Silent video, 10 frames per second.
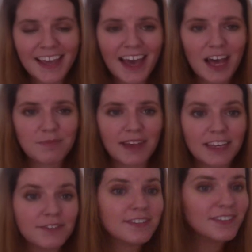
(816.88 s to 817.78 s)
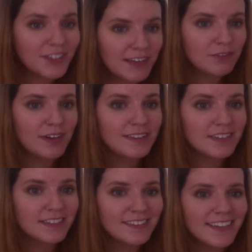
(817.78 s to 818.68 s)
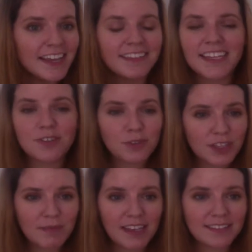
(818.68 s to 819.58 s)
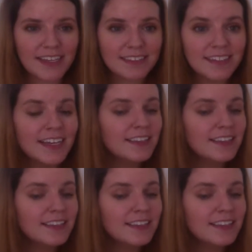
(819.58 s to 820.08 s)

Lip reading: And if you still have questions, that totally makes sense.